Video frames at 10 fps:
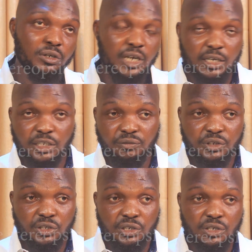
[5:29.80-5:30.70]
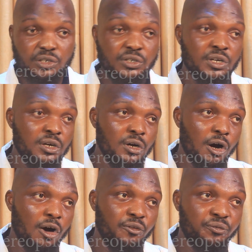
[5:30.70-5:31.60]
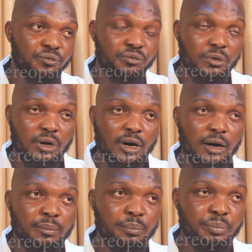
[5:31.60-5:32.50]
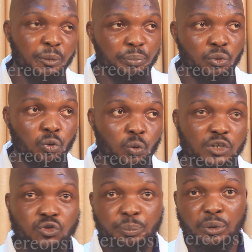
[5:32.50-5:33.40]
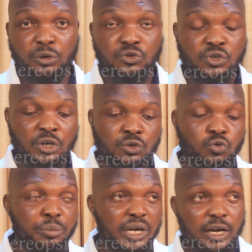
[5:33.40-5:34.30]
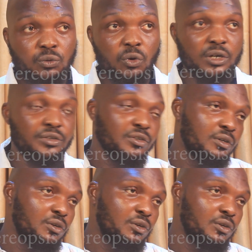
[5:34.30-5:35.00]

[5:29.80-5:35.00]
on the activities of people who were supposed to be aid workers,